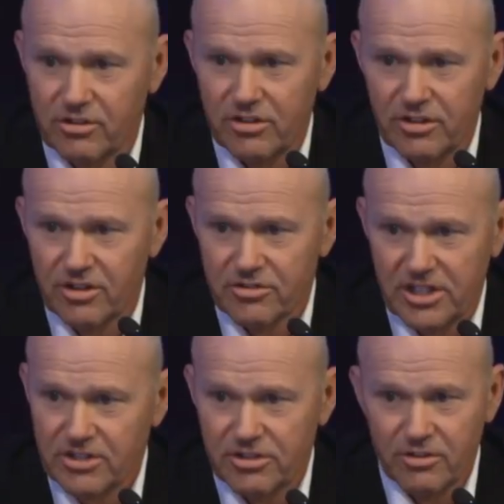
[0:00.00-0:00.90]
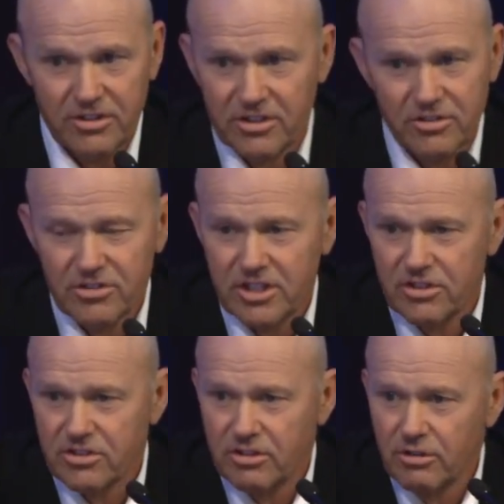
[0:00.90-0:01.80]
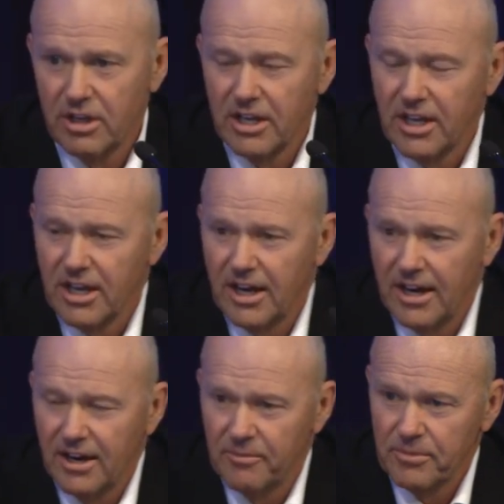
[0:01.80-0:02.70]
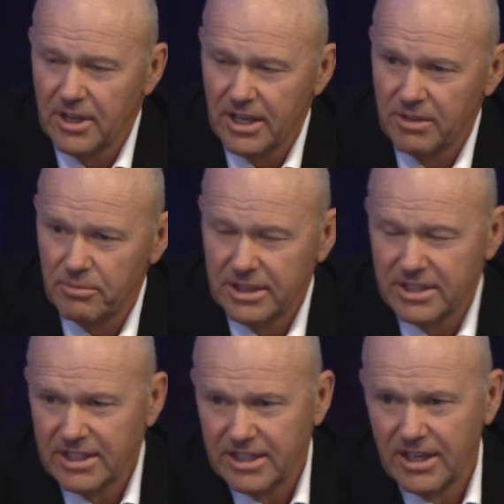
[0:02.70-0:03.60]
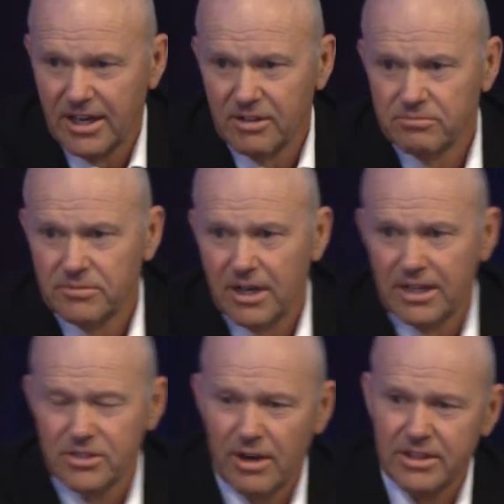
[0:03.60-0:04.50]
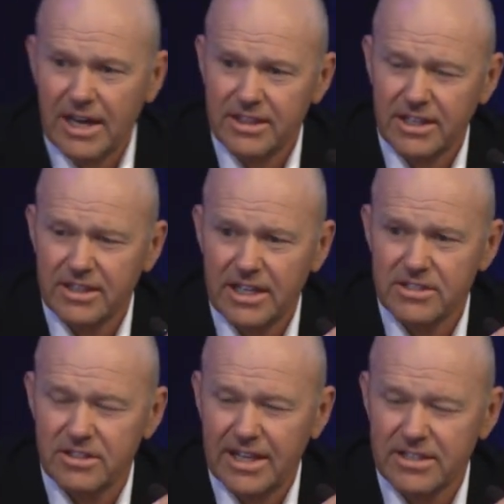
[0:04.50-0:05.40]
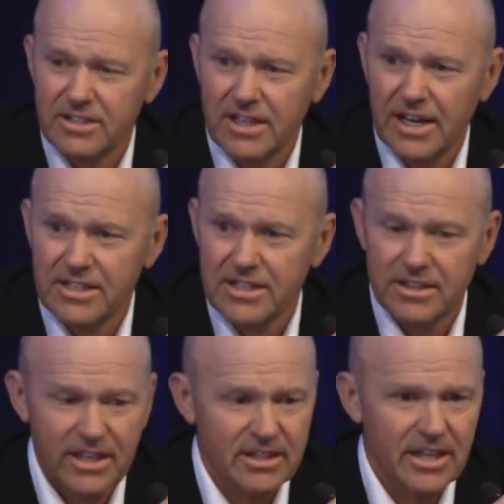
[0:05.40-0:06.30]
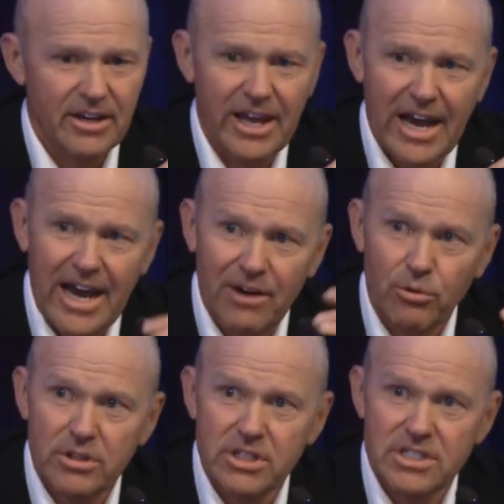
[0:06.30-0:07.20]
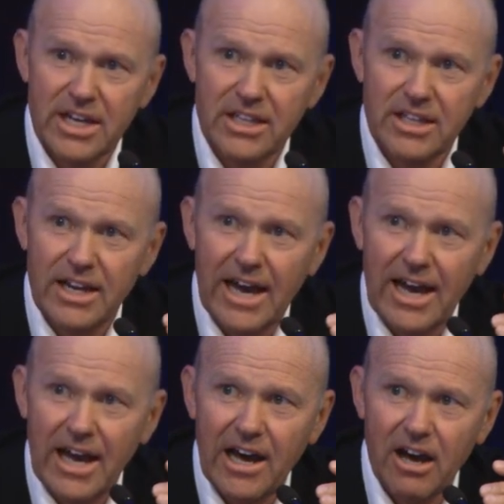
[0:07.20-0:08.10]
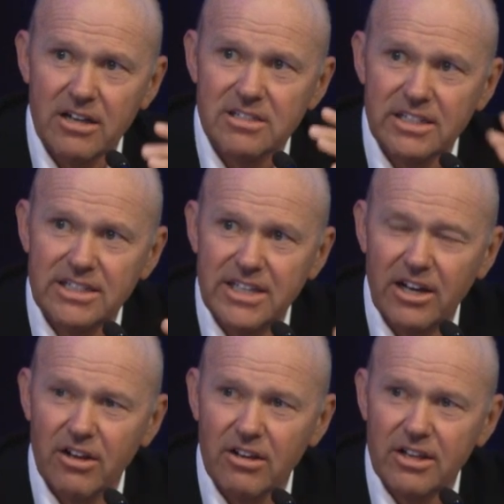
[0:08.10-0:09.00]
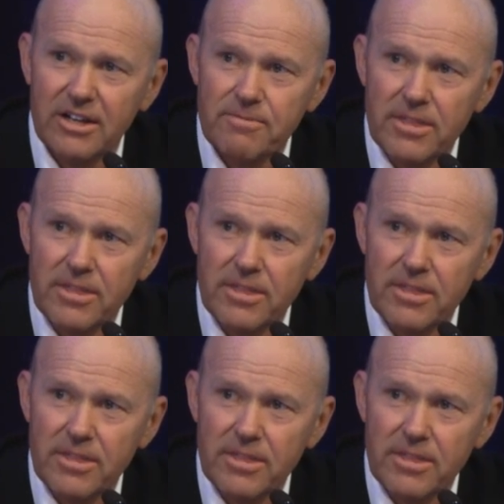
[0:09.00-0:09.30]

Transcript: you, there's tissue and then there's tissue. Um, but the, um, so I, I, think that's, that's the case. I think that I wanted to say that I honestly tell,